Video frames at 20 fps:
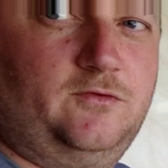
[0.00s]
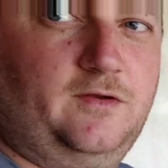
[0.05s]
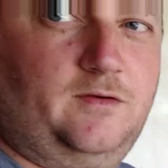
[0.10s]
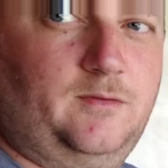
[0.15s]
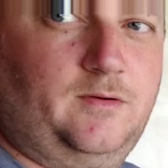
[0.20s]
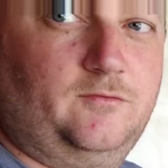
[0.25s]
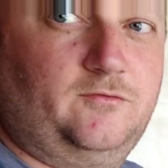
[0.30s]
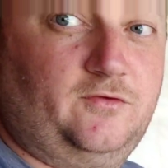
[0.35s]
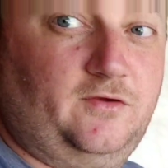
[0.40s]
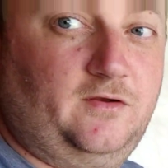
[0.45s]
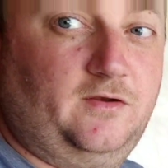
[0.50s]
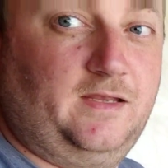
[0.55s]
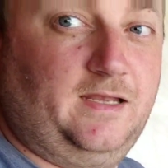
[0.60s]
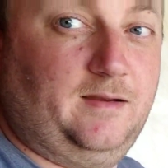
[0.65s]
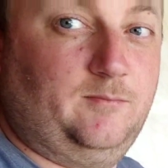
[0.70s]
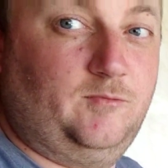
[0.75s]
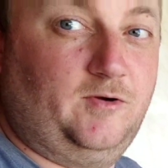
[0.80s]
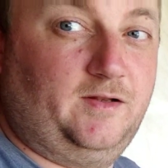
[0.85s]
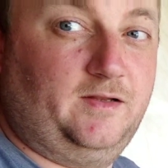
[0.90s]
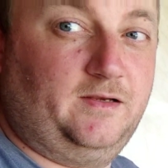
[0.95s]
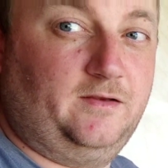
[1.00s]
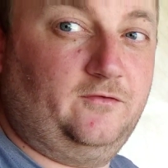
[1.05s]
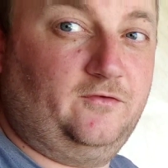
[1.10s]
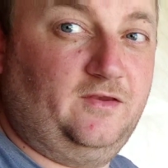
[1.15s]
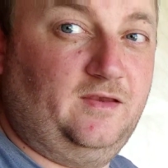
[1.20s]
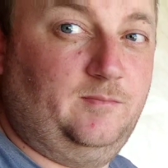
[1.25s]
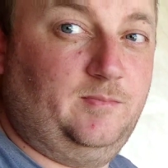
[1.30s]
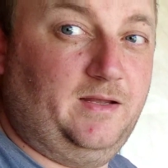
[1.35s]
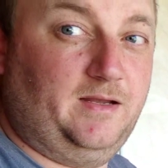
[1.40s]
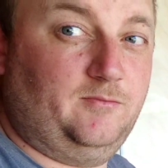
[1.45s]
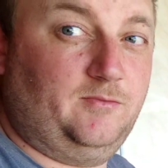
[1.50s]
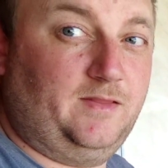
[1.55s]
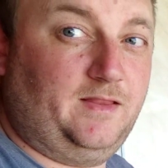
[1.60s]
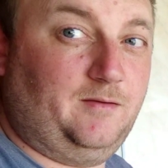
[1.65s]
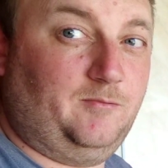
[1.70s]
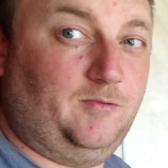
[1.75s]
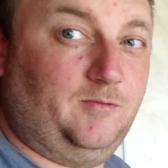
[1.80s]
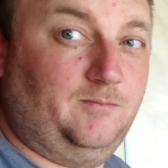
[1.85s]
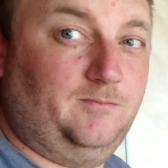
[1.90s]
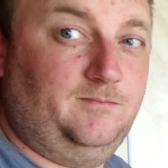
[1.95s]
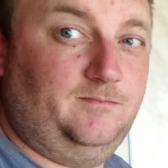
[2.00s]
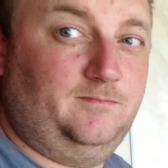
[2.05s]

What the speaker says: do, I'll turn camera and you can see better with that one.